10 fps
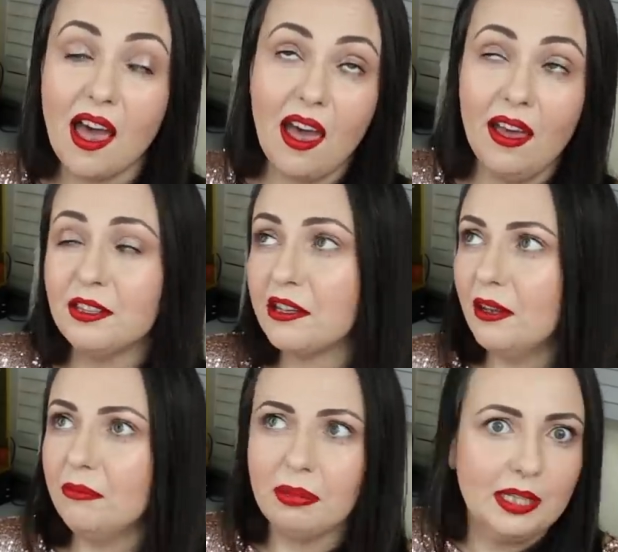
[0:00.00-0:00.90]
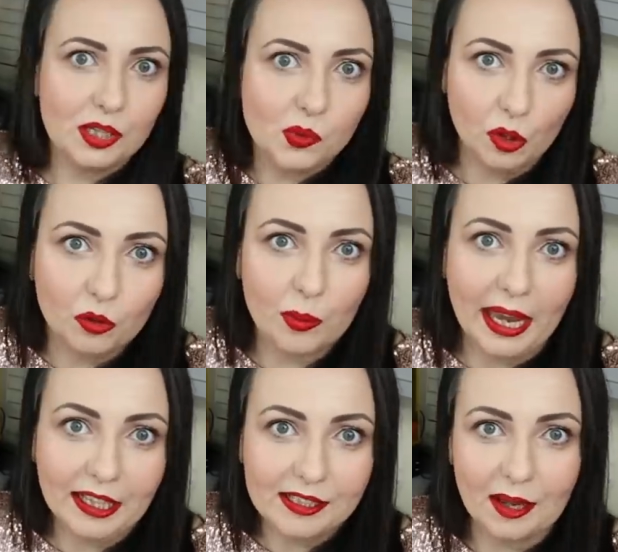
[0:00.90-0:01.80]
and yeah, we just want to
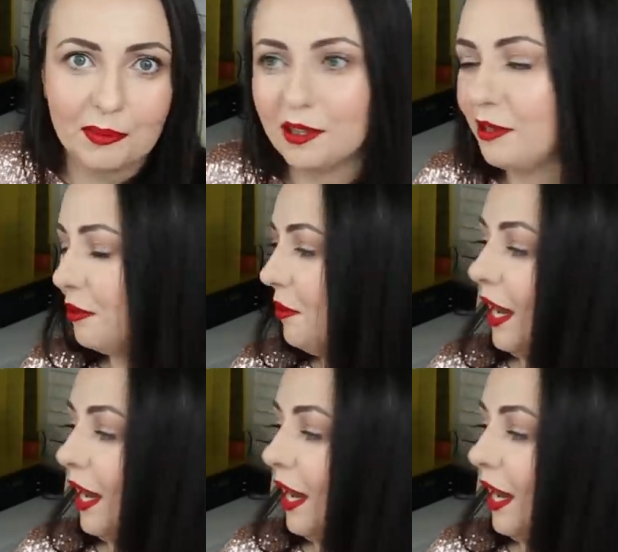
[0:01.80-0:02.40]
make something, you know,